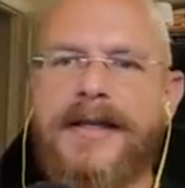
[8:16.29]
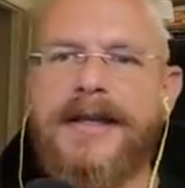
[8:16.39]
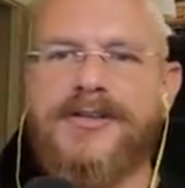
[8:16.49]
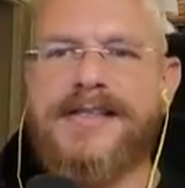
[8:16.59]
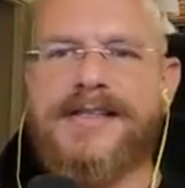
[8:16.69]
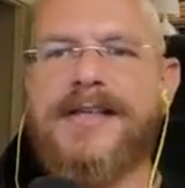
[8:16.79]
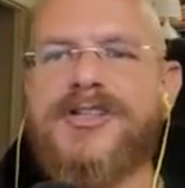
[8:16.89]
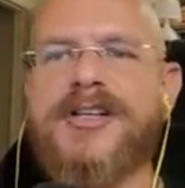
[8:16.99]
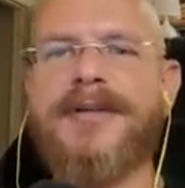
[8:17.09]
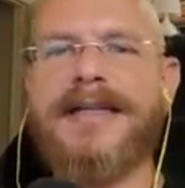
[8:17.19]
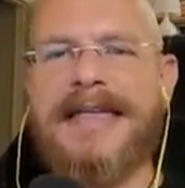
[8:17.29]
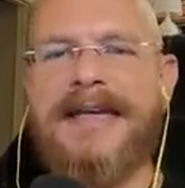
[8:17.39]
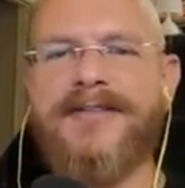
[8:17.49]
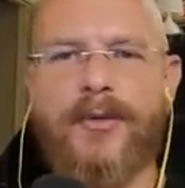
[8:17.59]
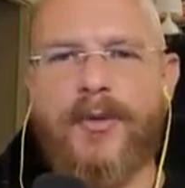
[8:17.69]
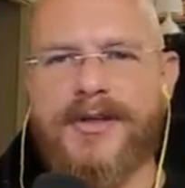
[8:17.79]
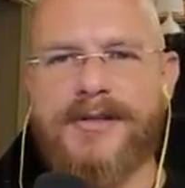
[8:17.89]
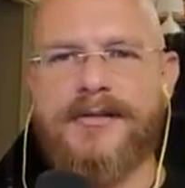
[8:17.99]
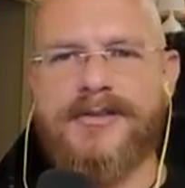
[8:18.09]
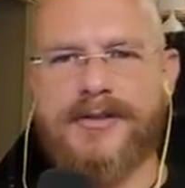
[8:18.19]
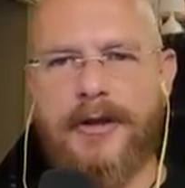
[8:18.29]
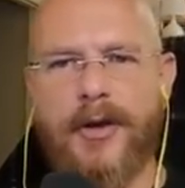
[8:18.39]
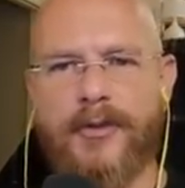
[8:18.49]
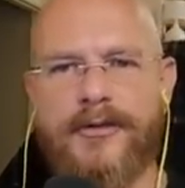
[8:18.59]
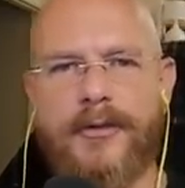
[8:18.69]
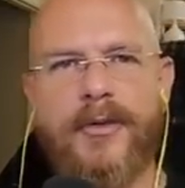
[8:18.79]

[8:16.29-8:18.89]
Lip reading: Now, she says she believed it was Stallone's.